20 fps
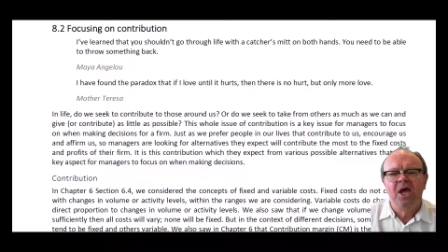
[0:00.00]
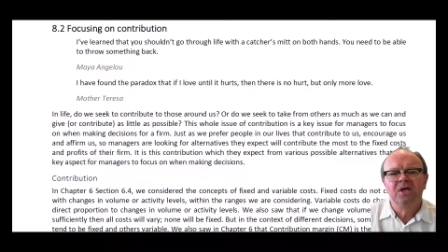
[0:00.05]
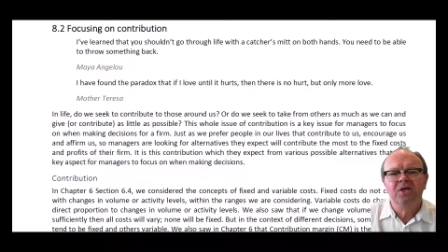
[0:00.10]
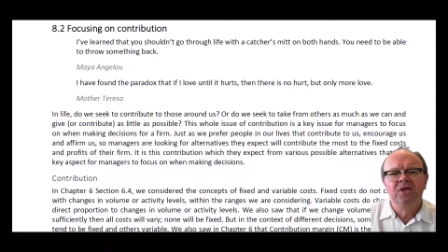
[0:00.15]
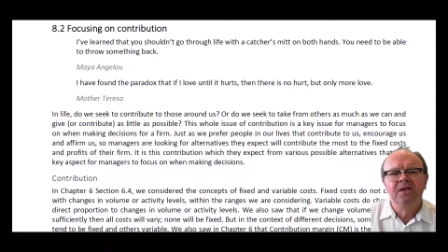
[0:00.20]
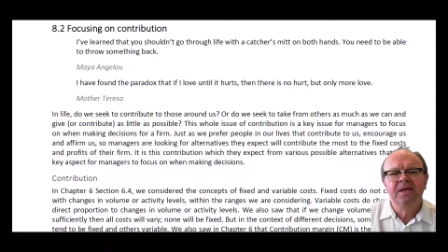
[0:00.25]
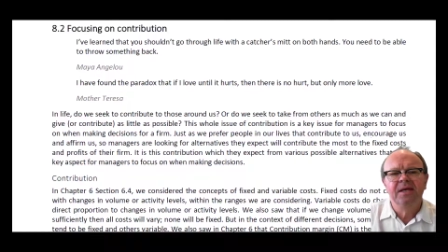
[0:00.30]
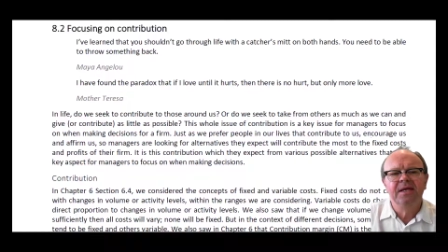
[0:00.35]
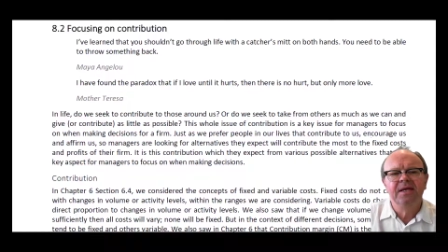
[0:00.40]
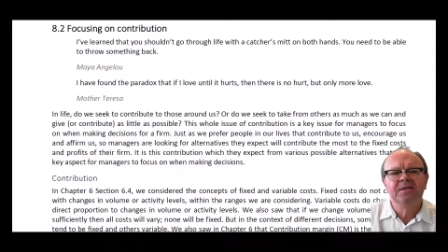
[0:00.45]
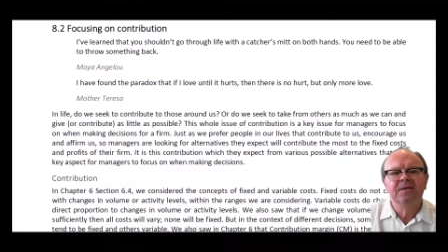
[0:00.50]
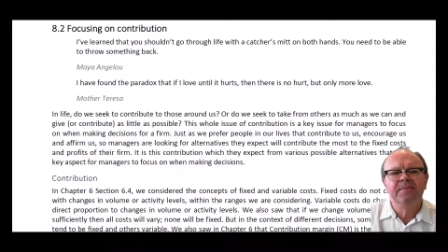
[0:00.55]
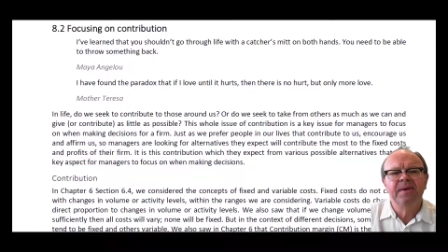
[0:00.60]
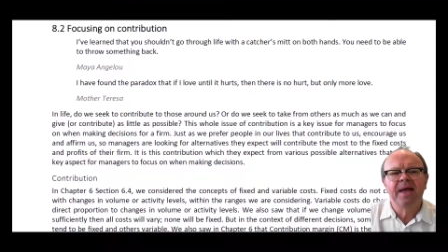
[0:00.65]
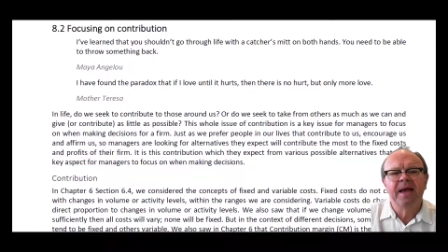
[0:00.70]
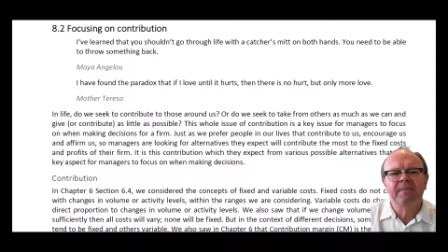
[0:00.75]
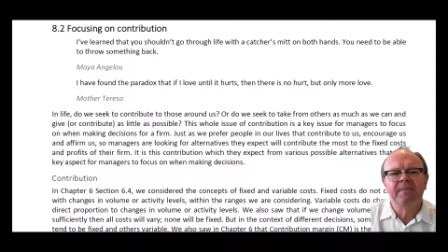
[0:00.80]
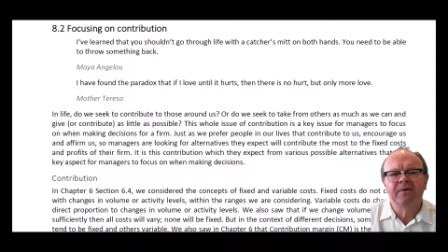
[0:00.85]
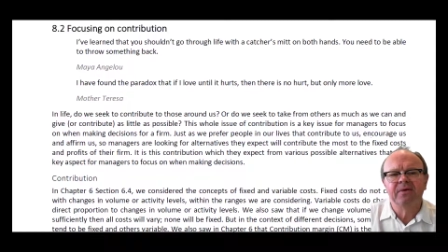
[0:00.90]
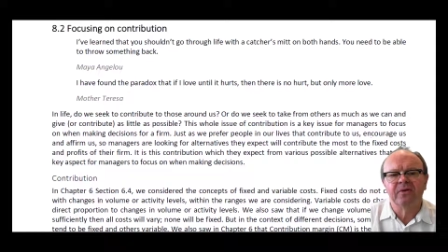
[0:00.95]
You need to be
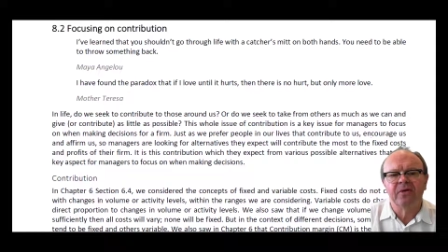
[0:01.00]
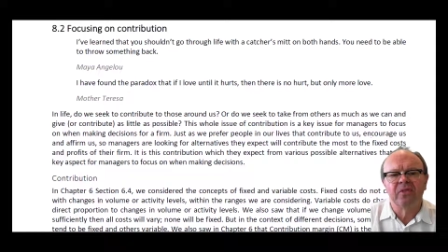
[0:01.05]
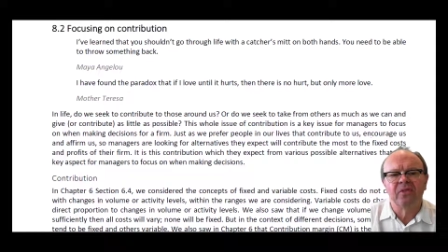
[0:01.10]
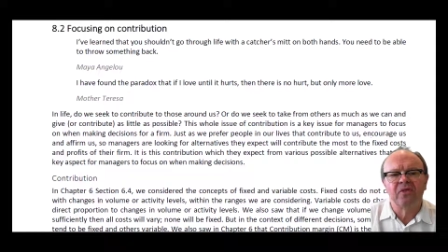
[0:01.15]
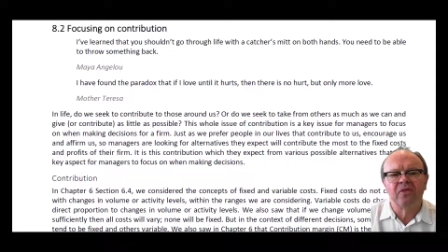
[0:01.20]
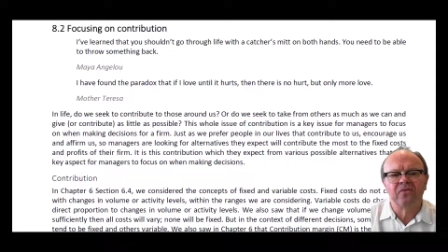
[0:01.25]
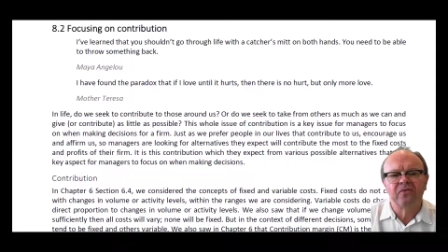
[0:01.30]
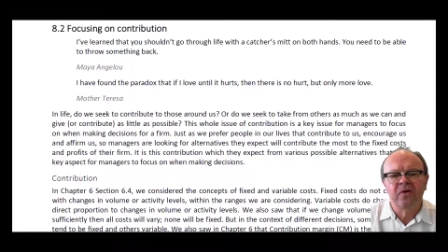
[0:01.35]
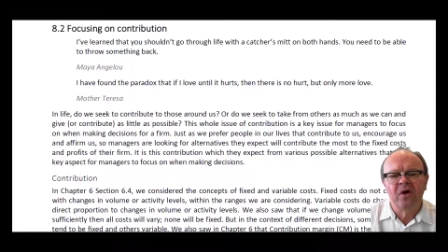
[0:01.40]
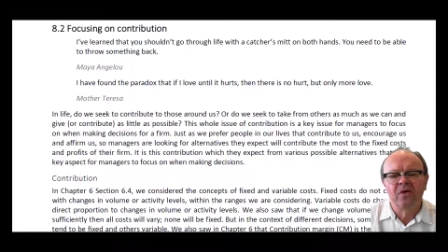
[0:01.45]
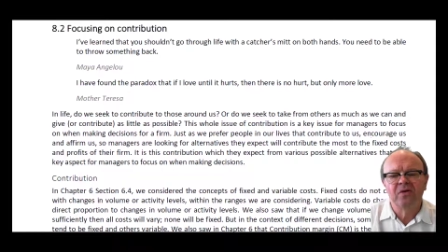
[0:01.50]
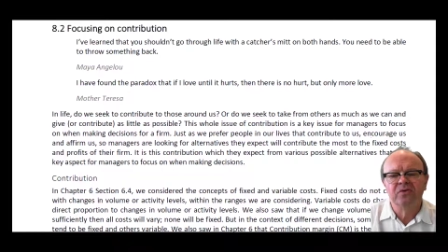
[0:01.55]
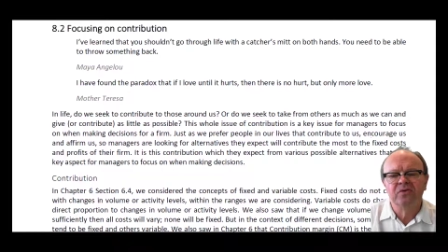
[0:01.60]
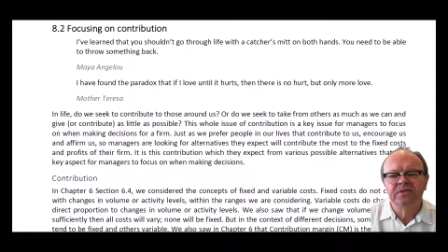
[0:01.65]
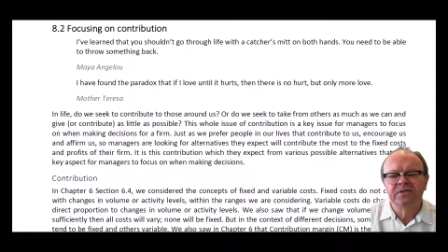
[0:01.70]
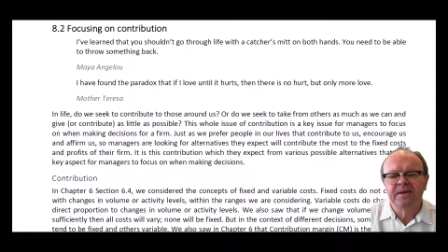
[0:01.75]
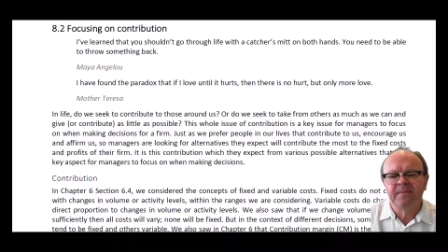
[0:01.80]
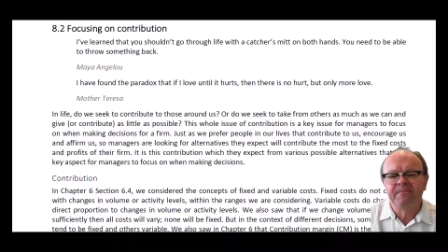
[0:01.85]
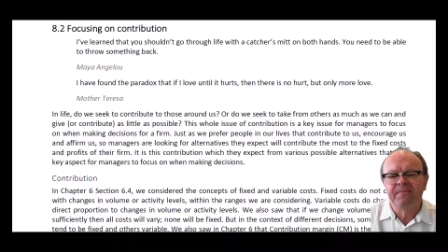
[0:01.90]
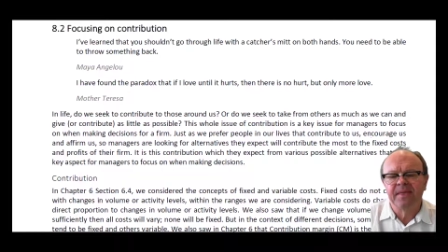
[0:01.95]
able to throw
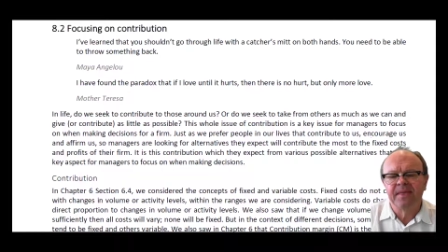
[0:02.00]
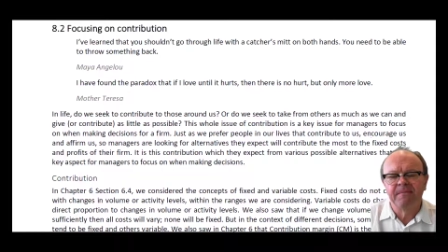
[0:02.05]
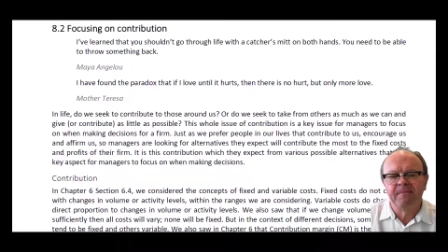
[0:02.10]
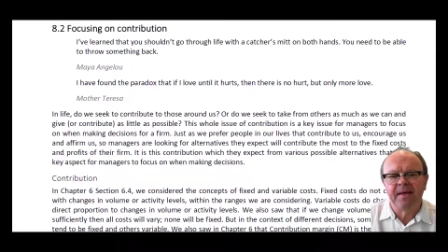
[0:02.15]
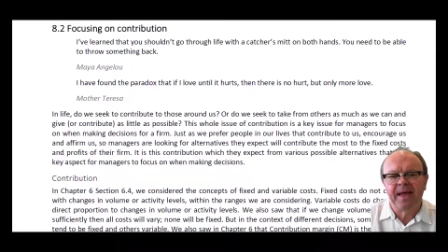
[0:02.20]
something